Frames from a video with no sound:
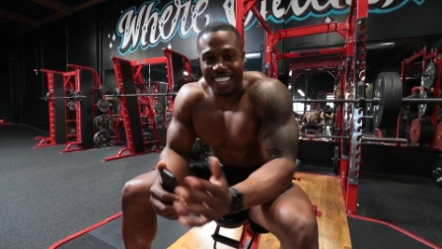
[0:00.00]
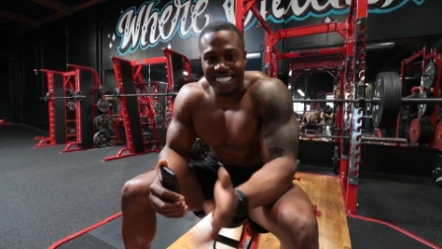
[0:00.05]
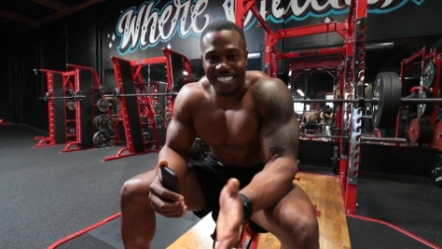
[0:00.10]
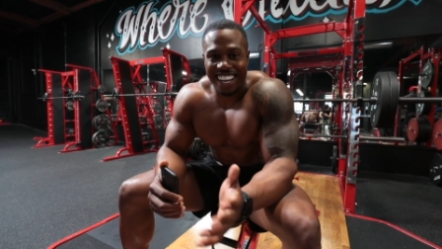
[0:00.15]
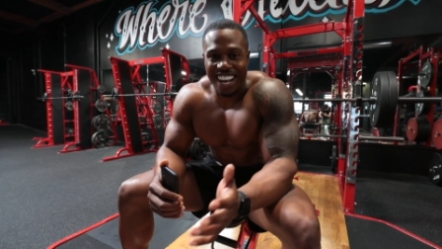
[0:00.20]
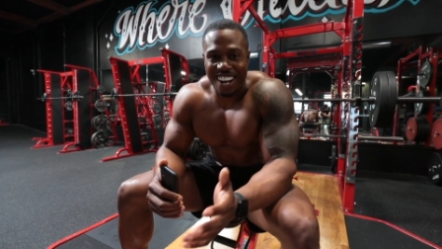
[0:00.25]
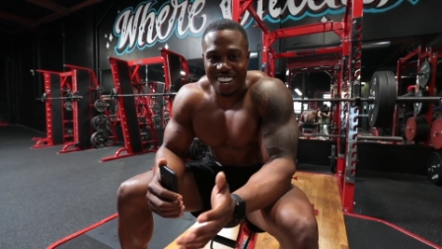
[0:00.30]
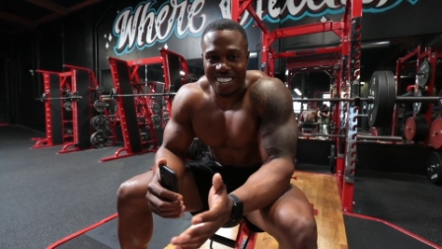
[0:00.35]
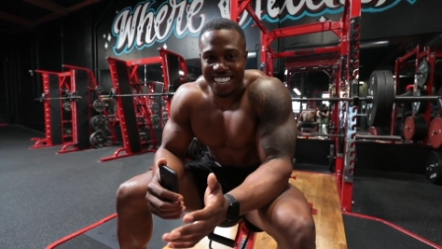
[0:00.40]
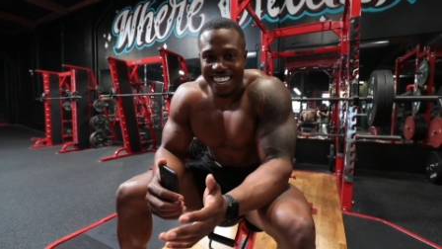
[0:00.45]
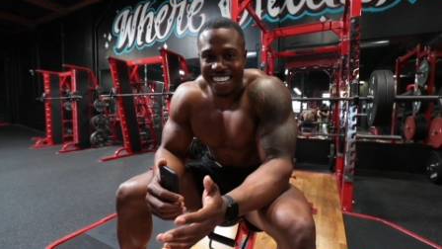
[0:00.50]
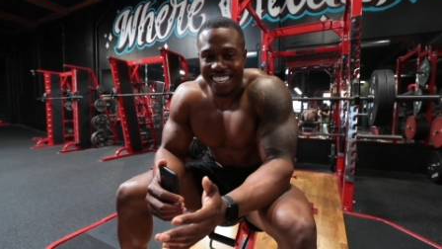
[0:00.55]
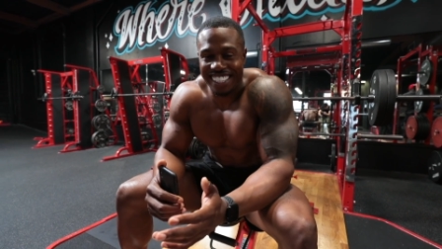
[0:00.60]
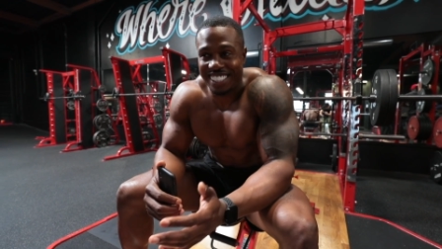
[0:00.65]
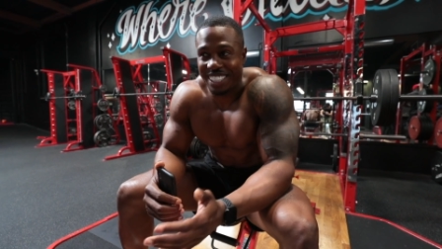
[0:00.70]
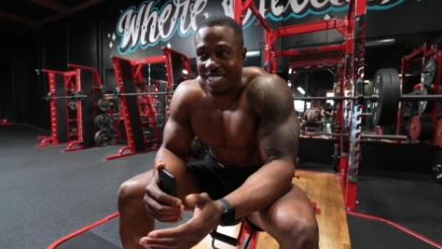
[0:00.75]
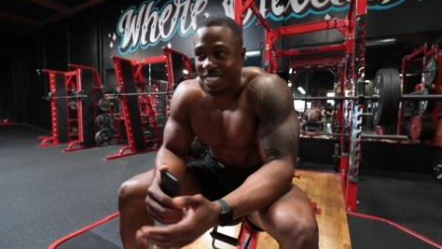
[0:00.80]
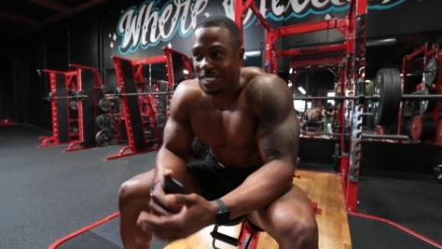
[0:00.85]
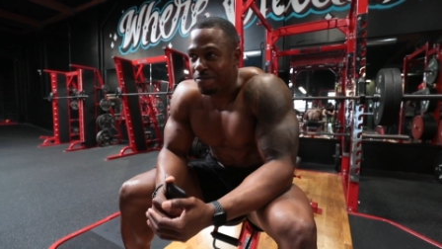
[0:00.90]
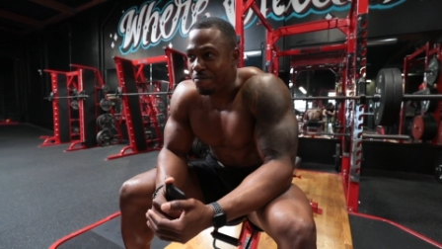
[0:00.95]
done the
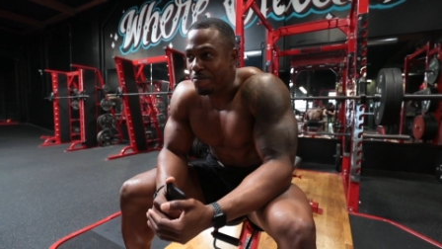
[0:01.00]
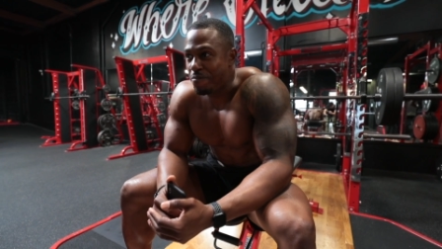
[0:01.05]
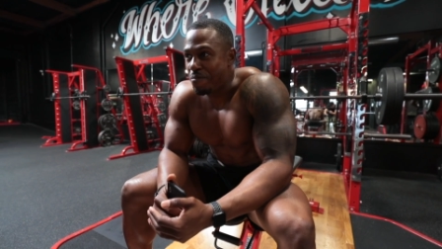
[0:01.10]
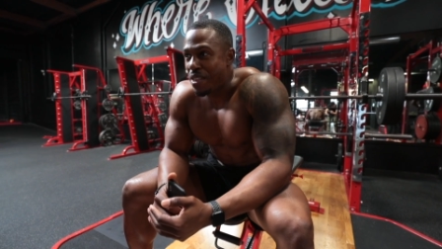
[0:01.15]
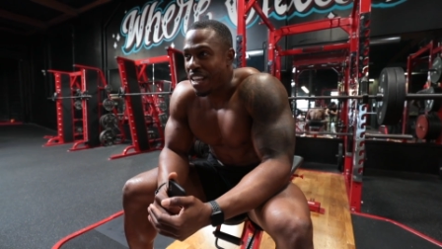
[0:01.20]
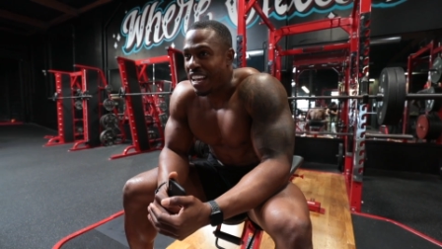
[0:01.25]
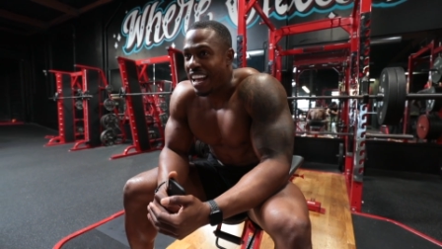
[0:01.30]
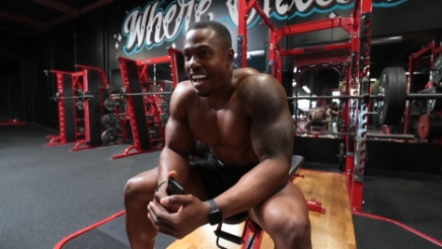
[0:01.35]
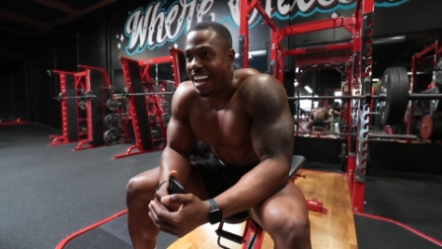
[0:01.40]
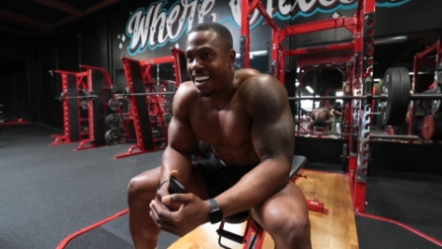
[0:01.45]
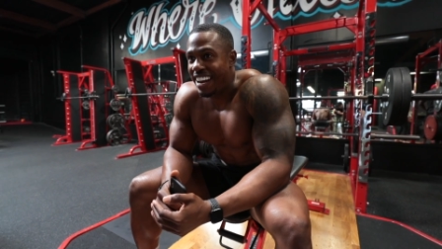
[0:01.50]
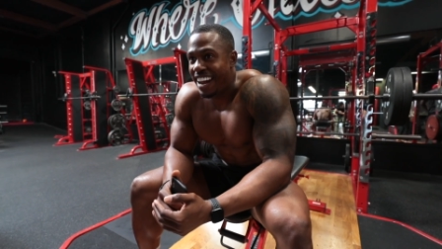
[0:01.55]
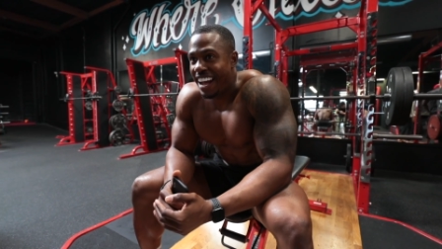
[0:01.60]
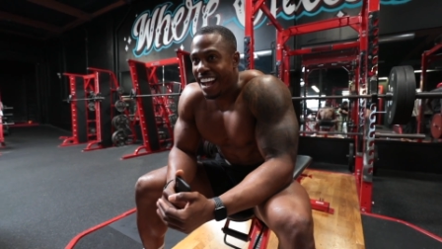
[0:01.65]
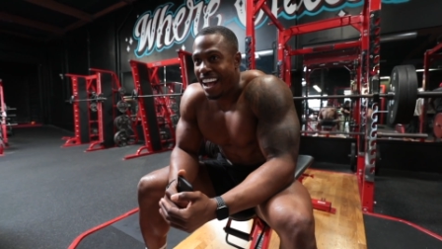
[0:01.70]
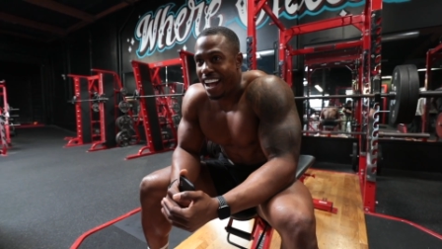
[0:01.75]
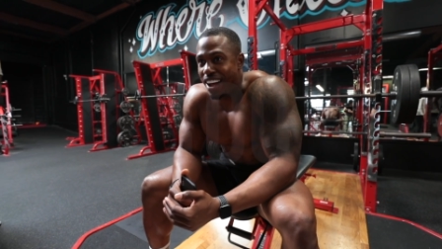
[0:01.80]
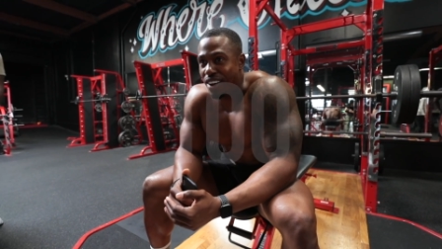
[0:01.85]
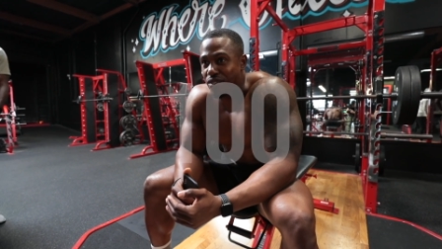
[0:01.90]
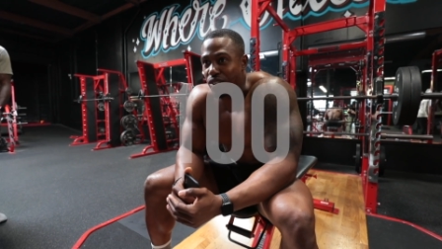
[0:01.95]
calculation, and I
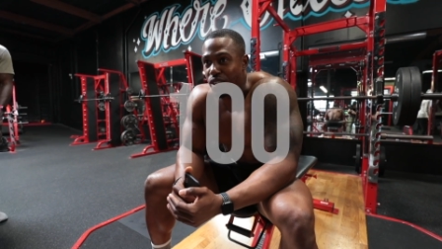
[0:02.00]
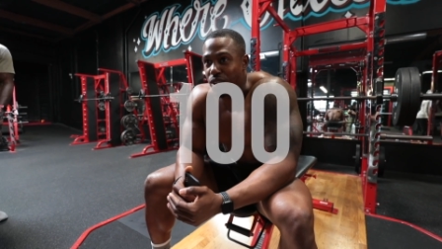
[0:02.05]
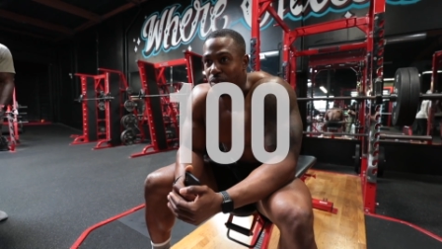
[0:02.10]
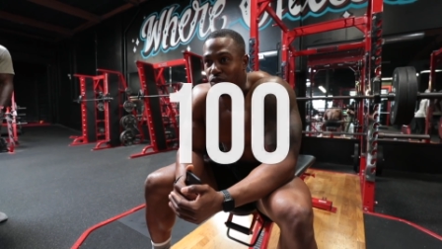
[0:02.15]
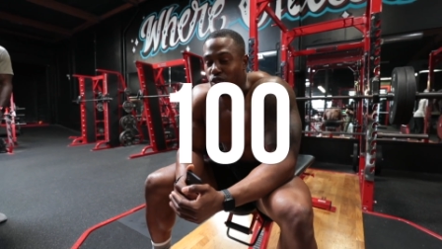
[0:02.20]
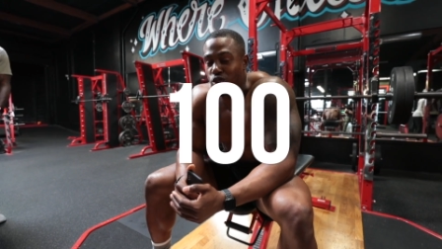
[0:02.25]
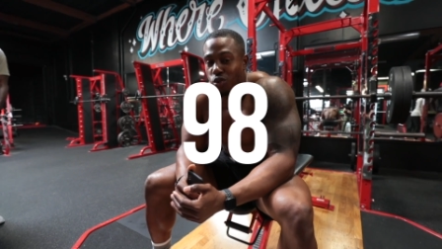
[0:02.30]
have